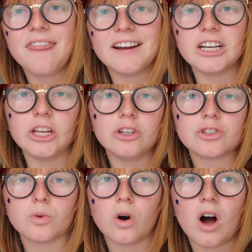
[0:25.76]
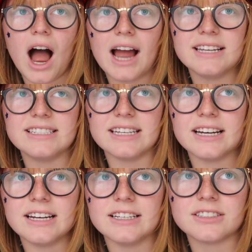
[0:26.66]
their usual
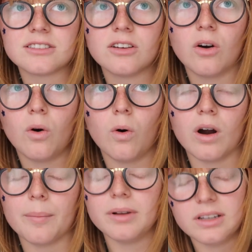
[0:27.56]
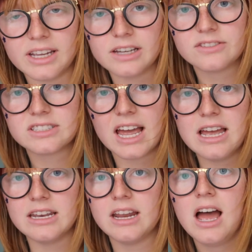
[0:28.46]
ideas or beliefs
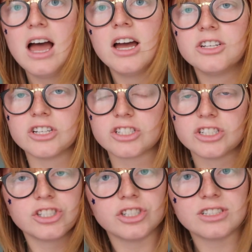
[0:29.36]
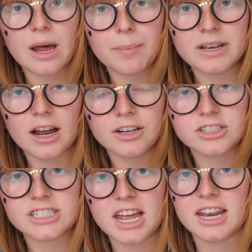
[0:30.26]
and just to step into
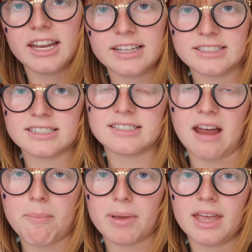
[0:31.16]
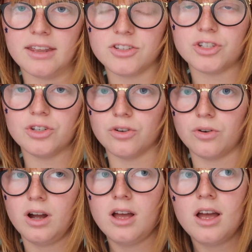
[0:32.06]
understanding and to step
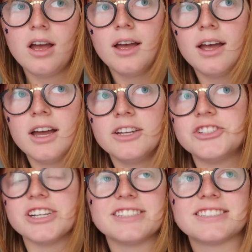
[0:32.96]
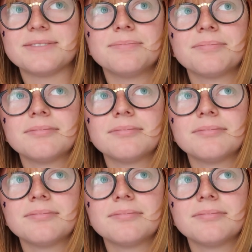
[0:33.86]
into just